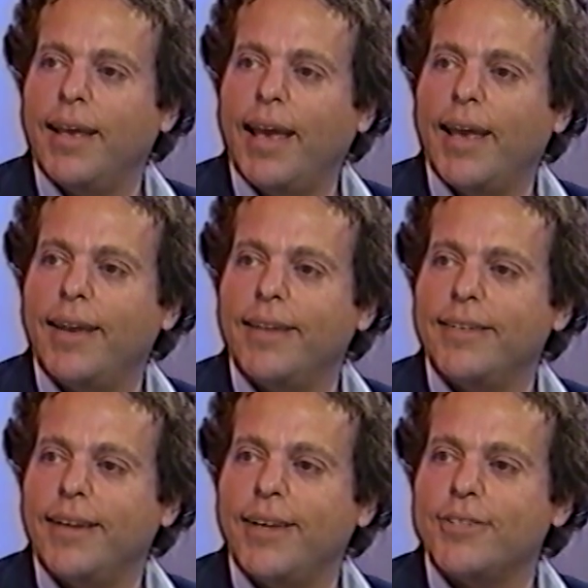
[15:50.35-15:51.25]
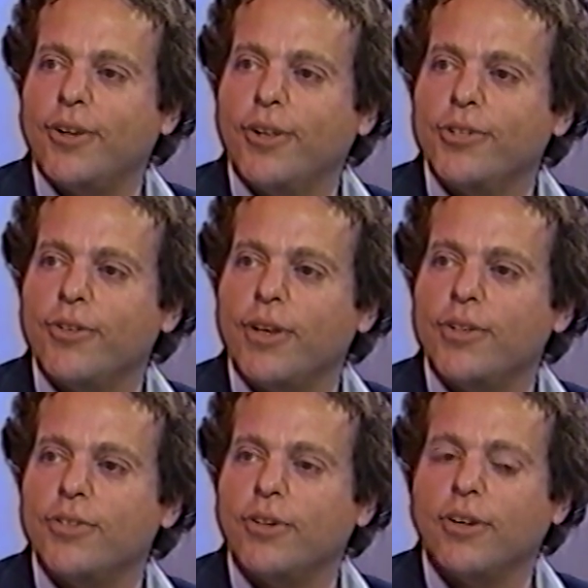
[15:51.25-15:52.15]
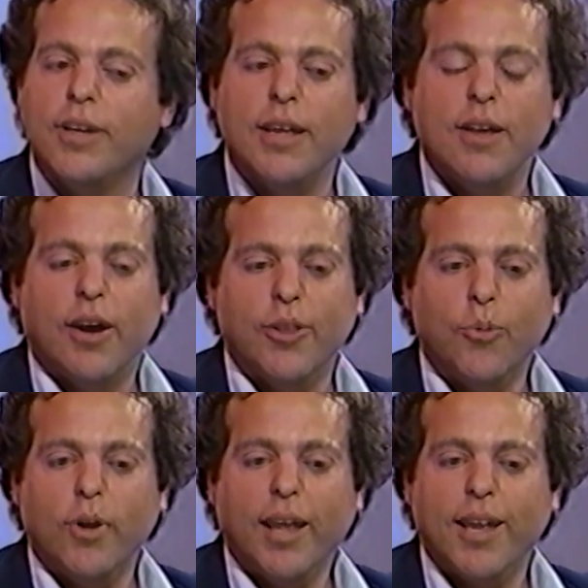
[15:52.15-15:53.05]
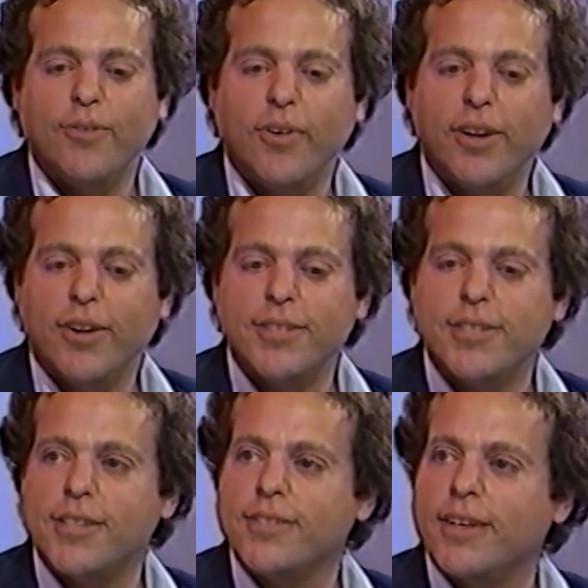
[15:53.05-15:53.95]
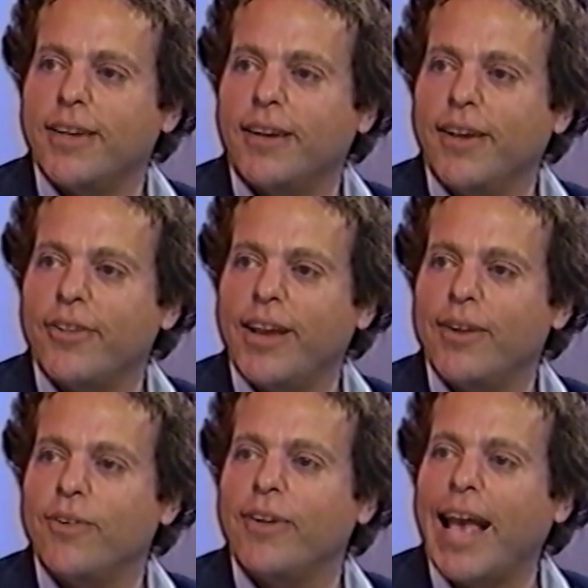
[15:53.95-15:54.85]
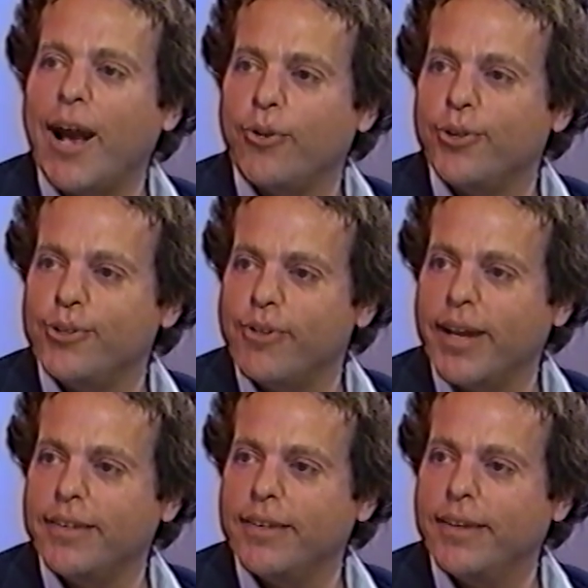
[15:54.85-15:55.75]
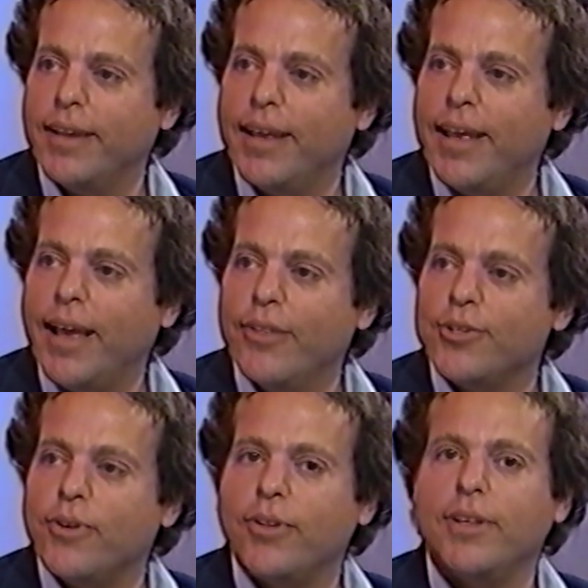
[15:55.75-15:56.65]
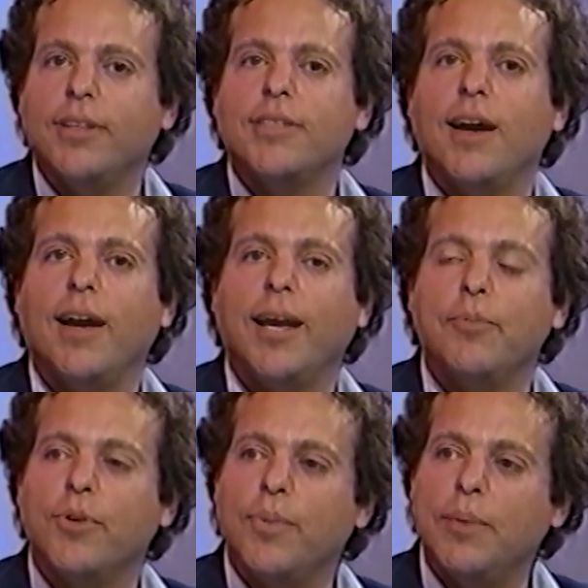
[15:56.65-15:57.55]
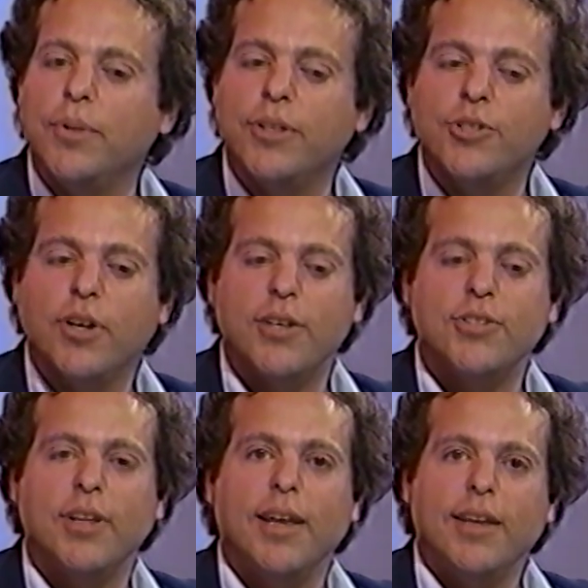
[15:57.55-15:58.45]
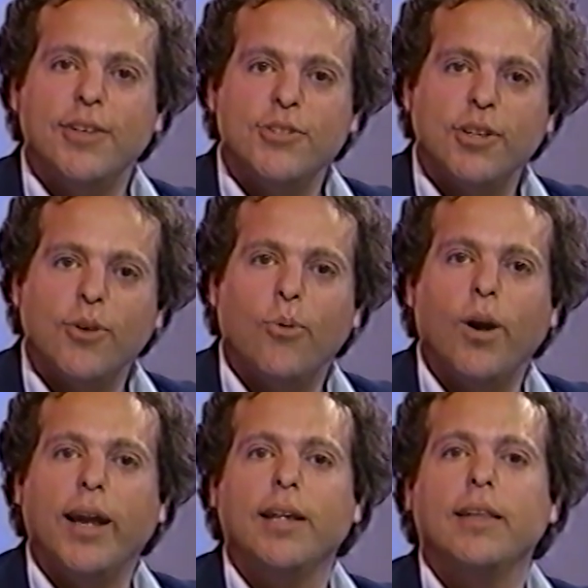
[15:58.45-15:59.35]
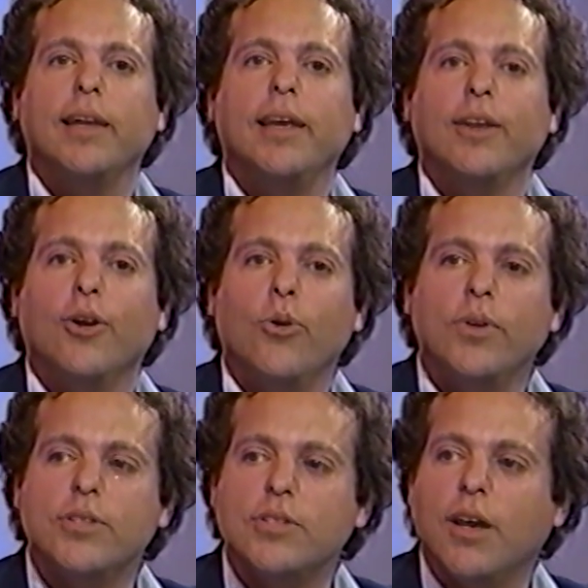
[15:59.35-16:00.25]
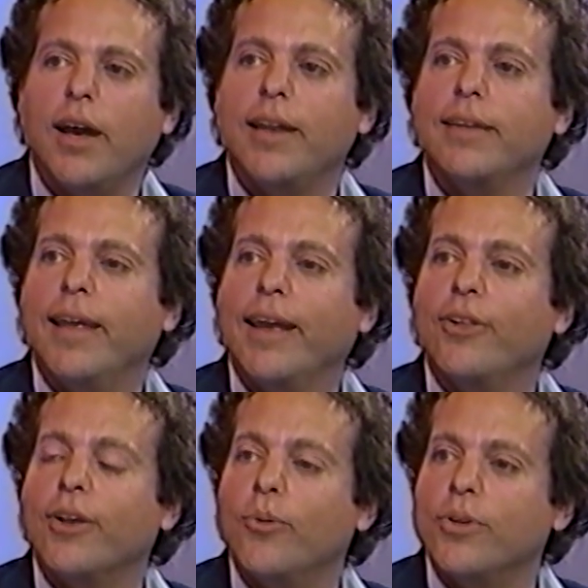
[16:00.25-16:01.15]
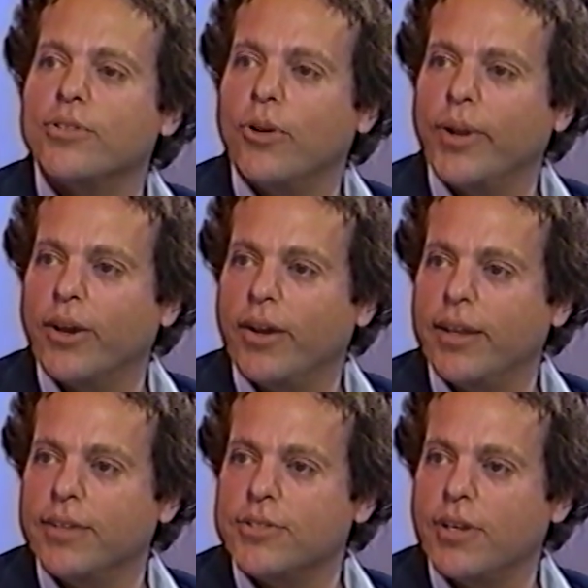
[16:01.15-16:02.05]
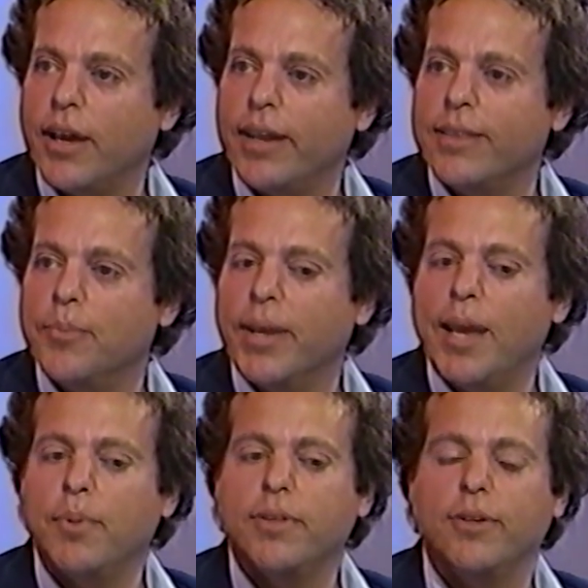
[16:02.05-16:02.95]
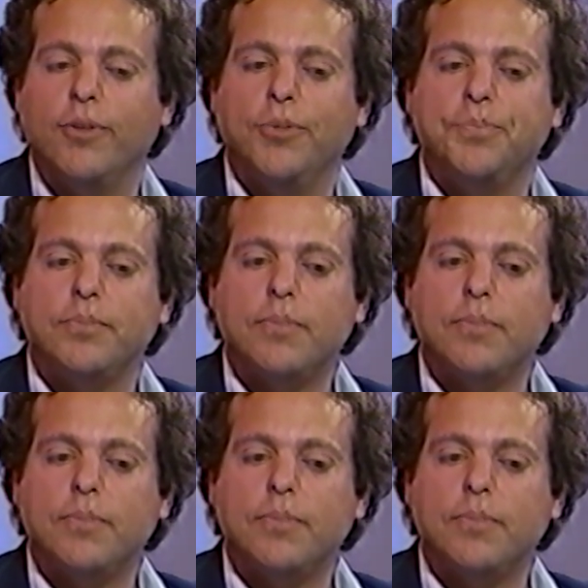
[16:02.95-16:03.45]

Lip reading: And in today's culture, things are, on the one hand, very narcissistic, and on the other hand, very outer directed. And there's very little time for people to just sit quietly and go inside and take a look at what's going on inside, and to be able to